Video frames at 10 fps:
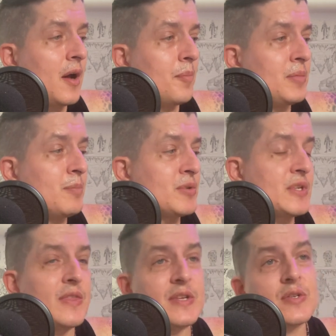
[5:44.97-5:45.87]
People
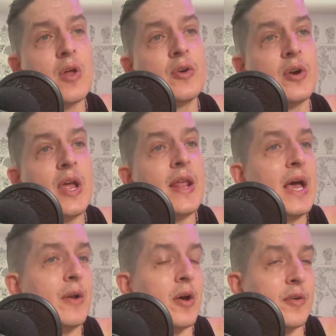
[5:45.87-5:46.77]
said they saw her head
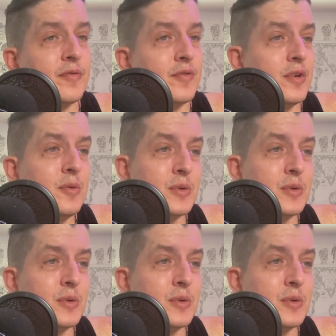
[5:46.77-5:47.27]
out on foot,